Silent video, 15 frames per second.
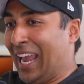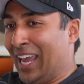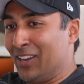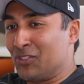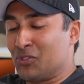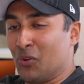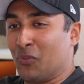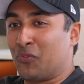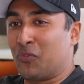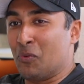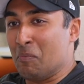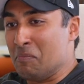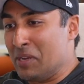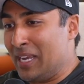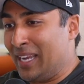And so
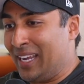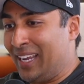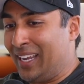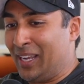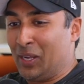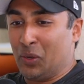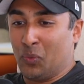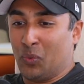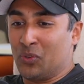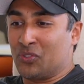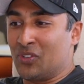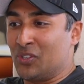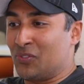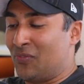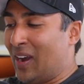for me, it
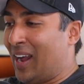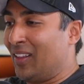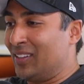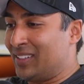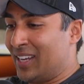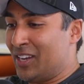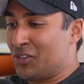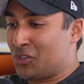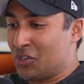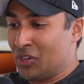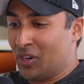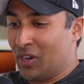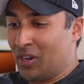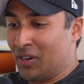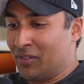was this
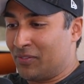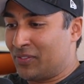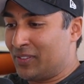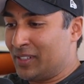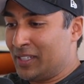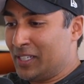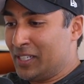validation of